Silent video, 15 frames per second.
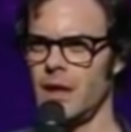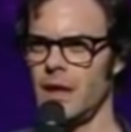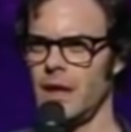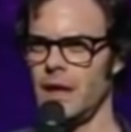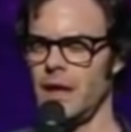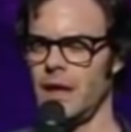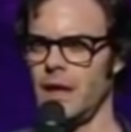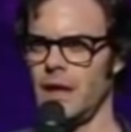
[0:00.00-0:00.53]

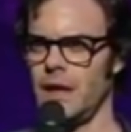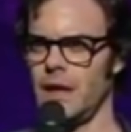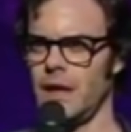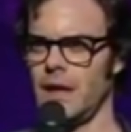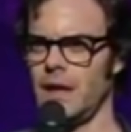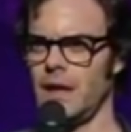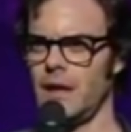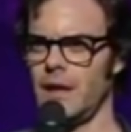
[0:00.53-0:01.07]
And
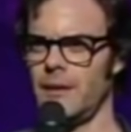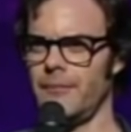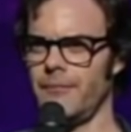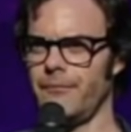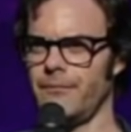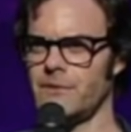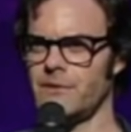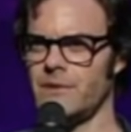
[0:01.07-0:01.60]
uh,
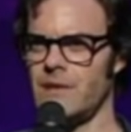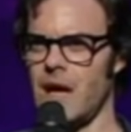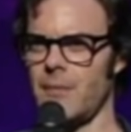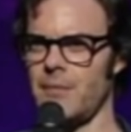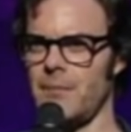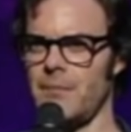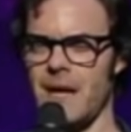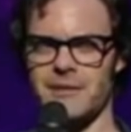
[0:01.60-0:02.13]
so now I'm
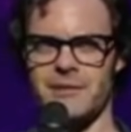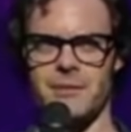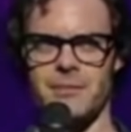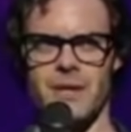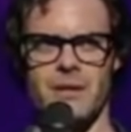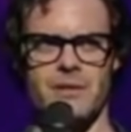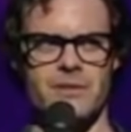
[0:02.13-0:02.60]
in Masturbators